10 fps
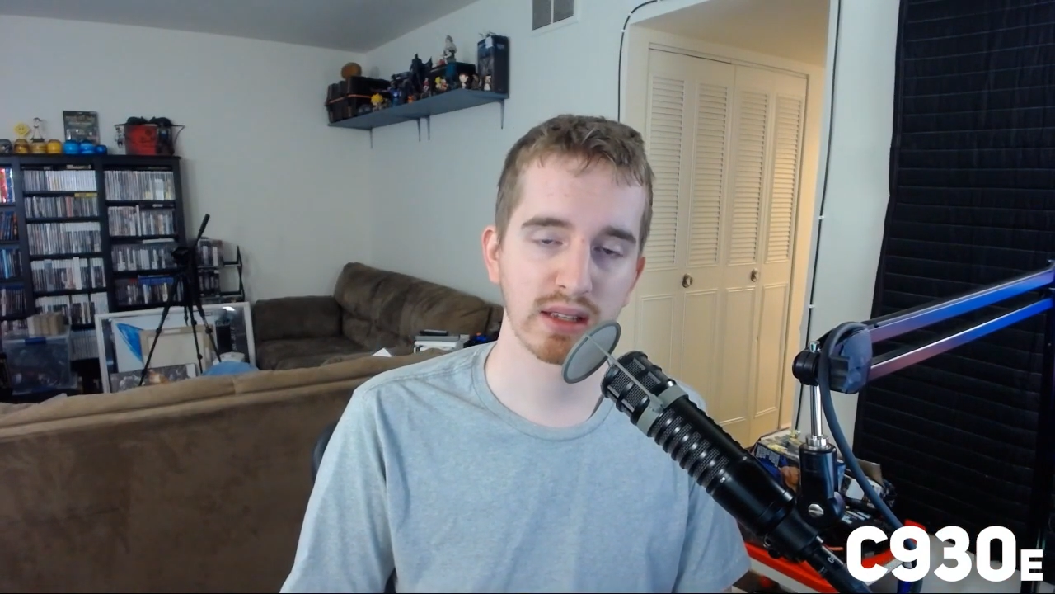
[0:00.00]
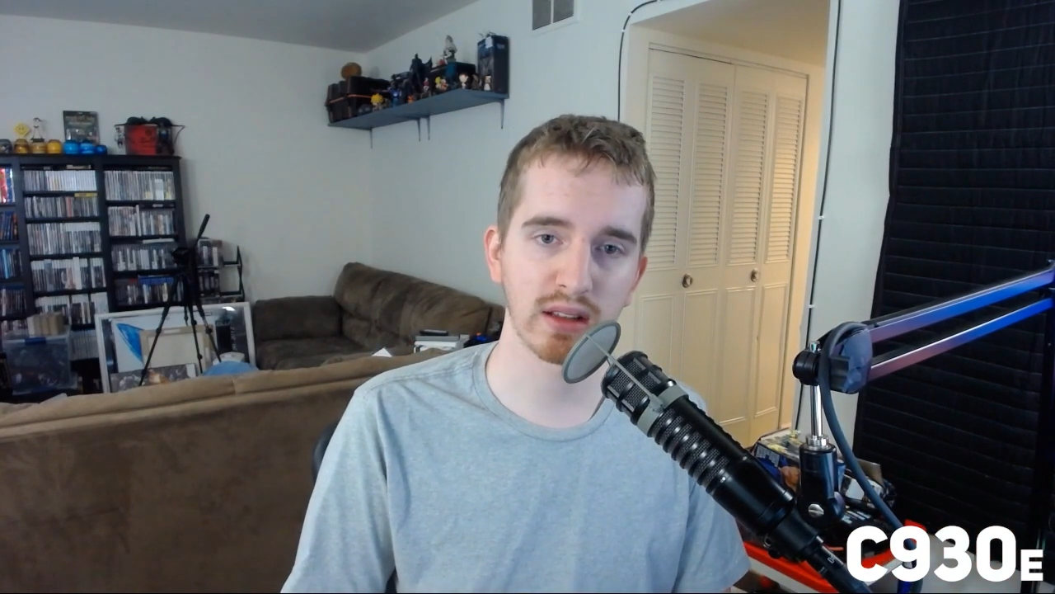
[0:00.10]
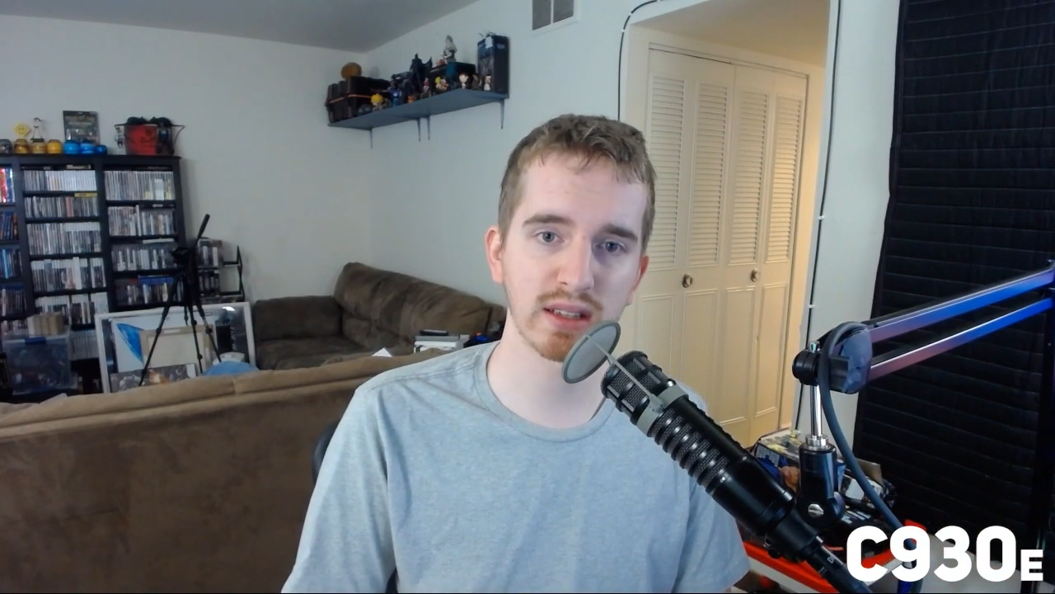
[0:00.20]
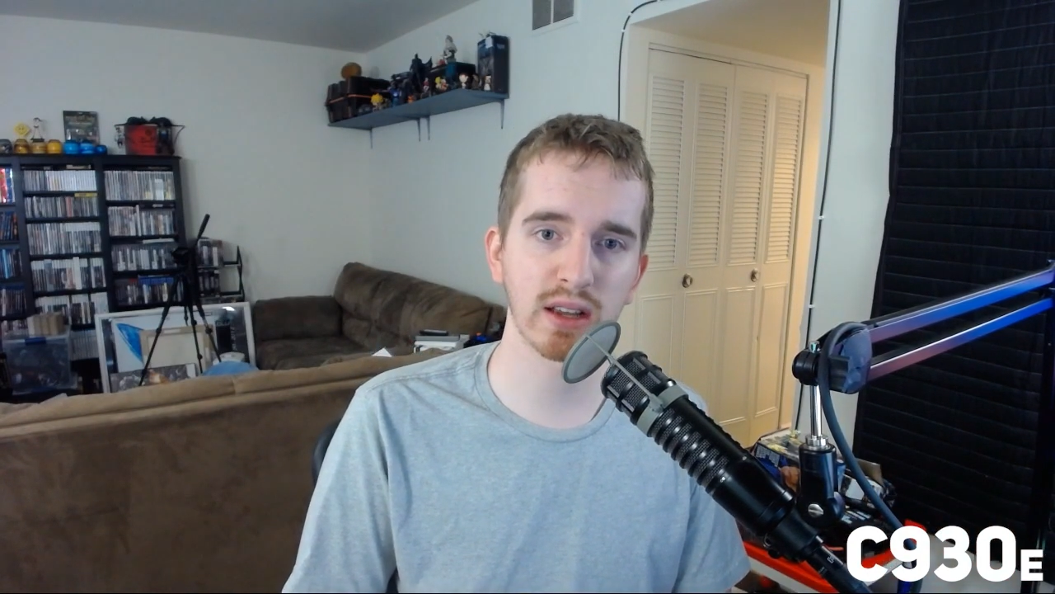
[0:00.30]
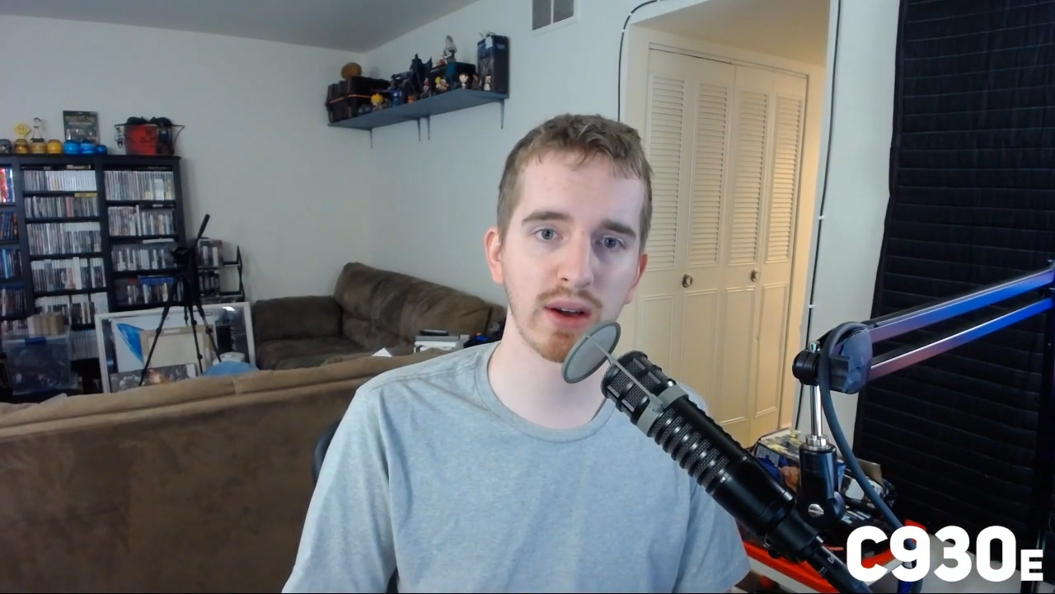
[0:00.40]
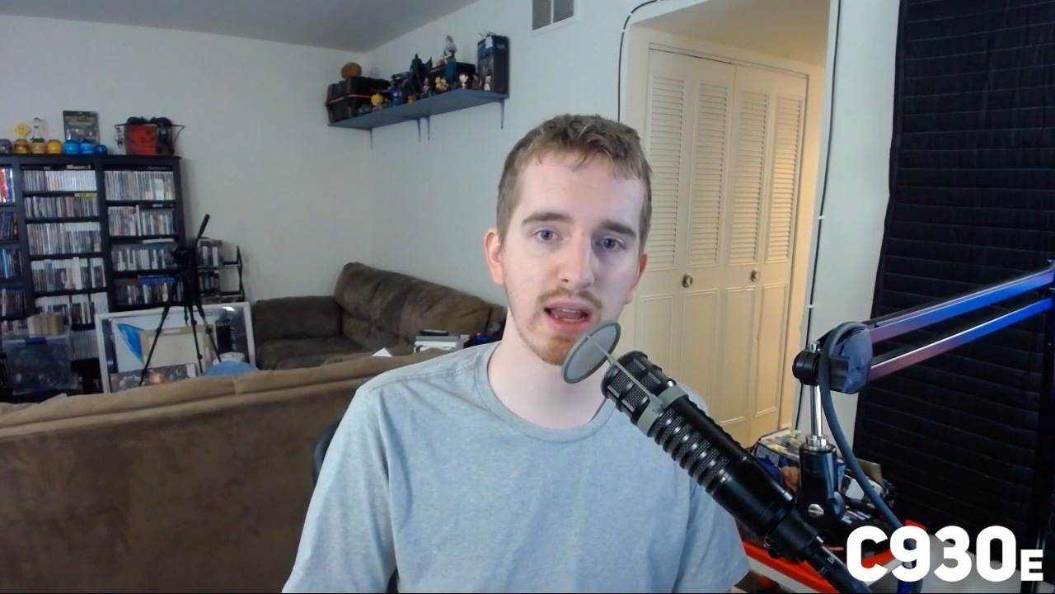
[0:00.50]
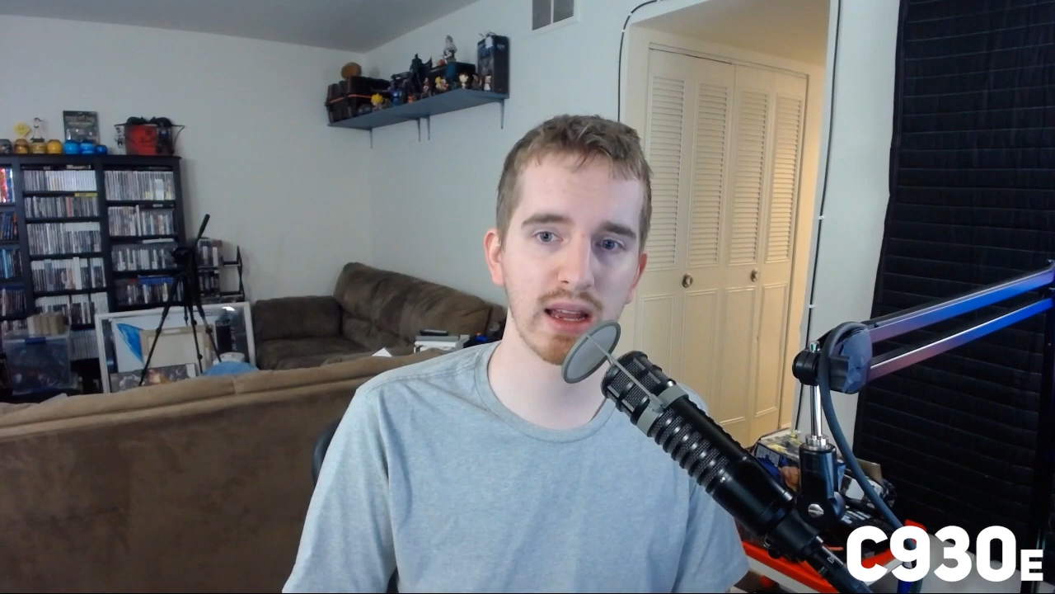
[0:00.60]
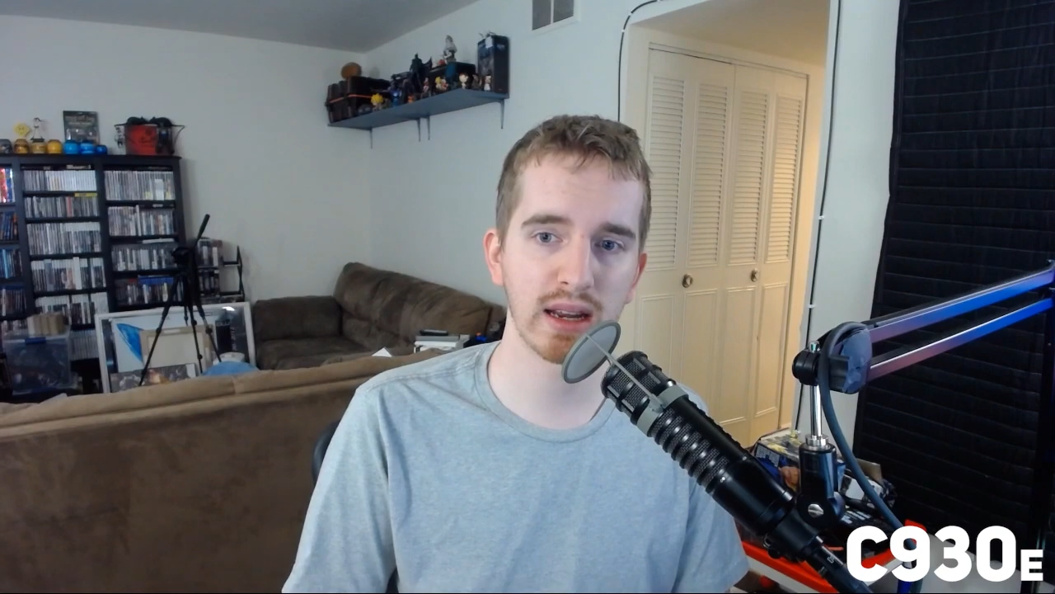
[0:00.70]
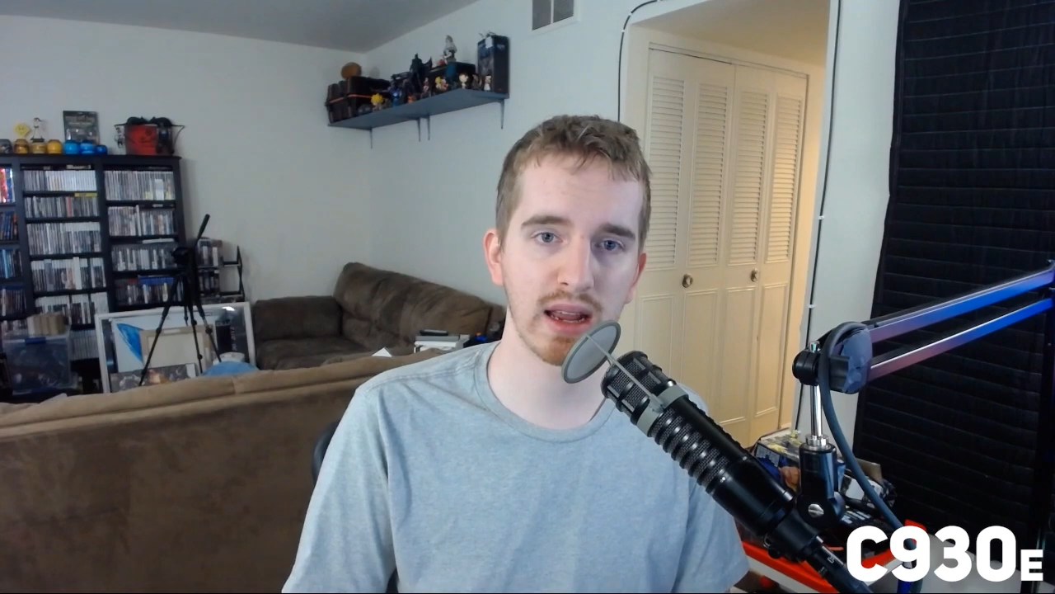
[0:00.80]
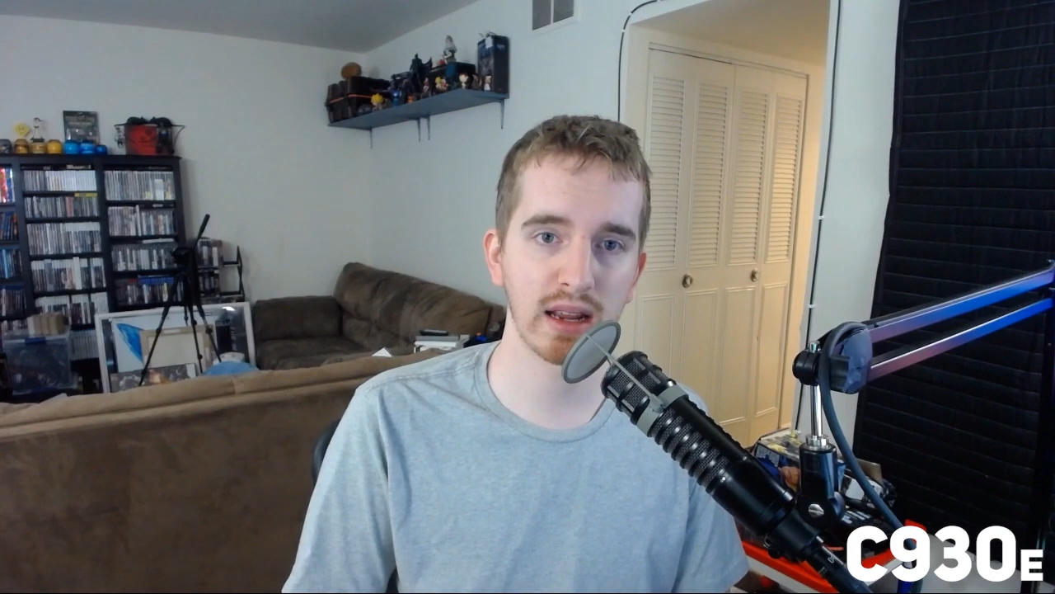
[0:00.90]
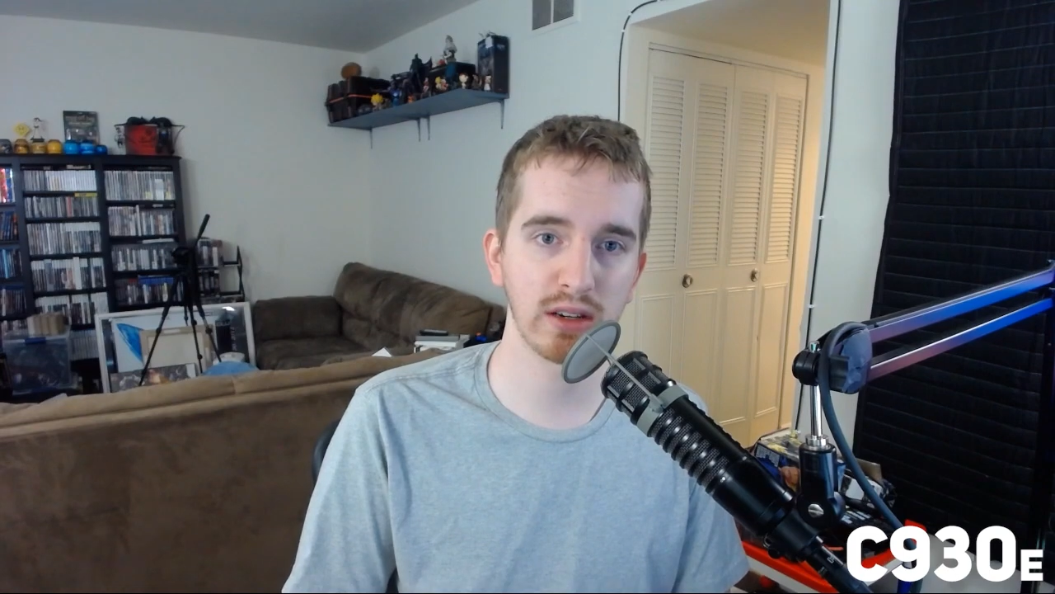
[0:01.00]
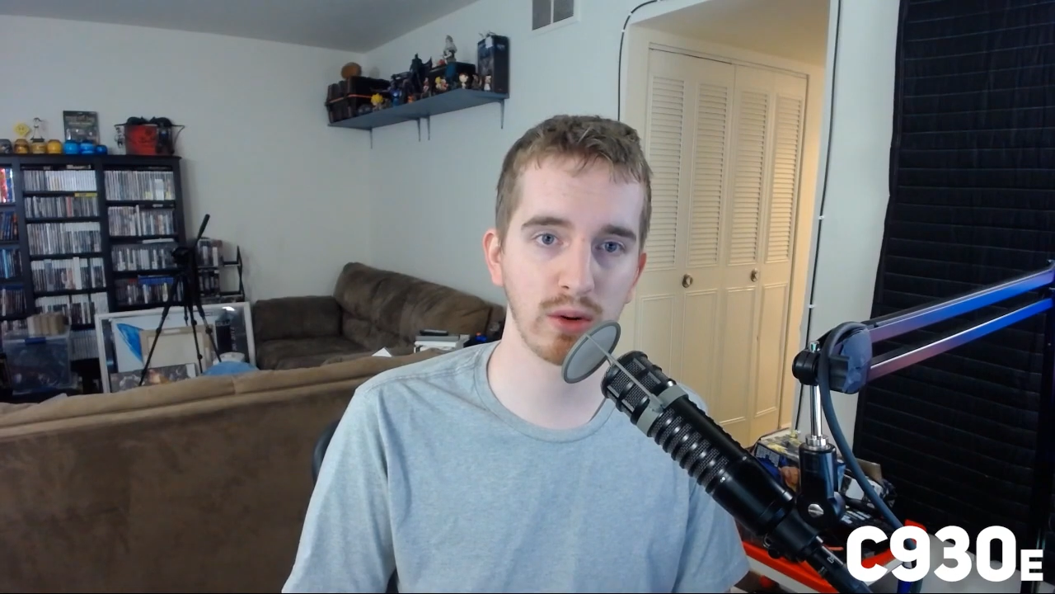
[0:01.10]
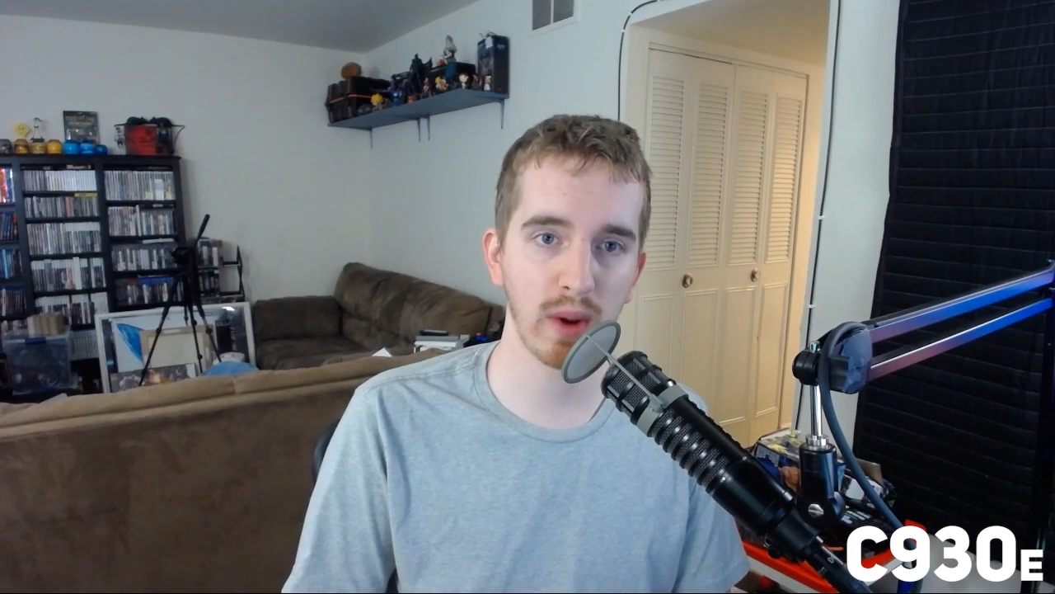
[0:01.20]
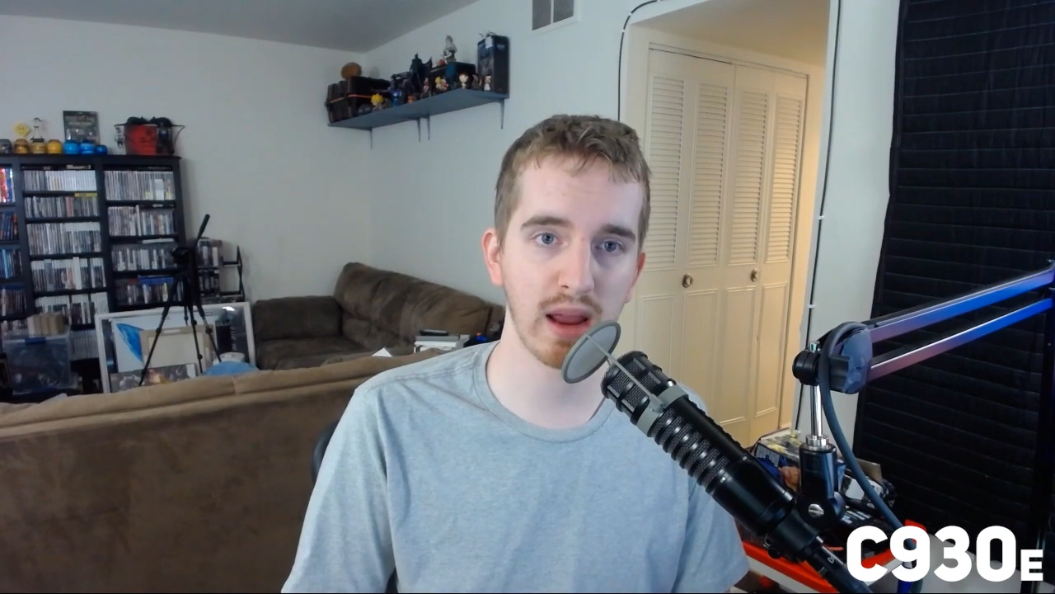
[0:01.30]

So let's go ahead and do